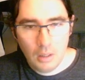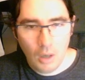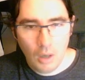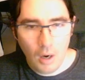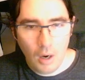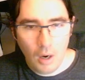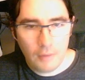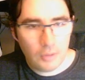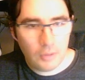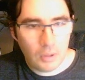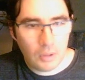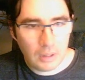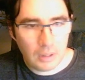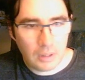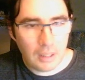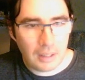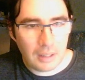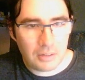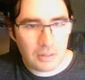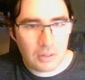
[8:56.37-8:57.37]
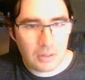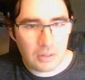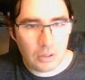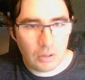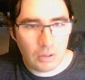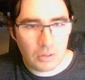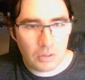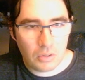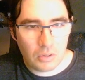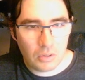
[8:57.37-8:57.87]
I've got the
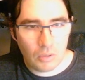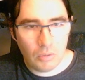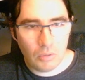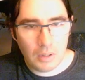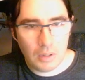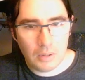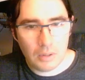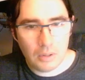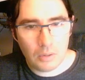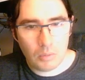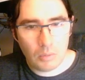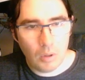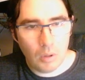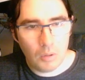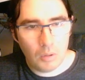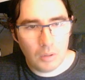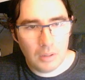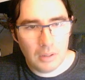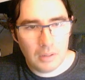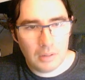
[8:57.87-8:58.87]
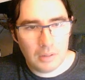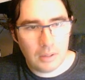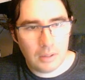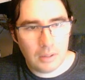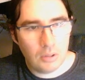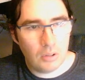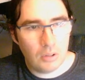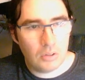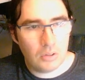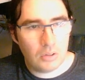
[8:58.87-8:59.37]
exterior so it renders well. The
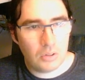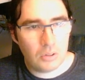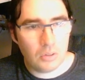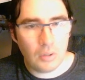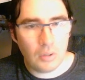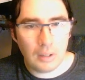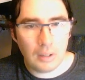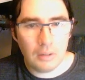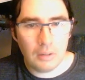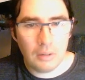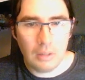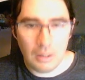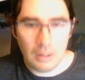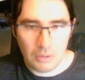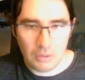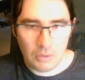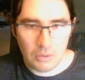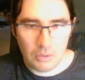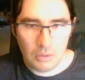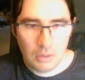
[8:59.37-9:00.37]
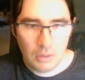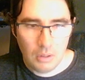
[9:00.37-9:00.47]
interior is just like this.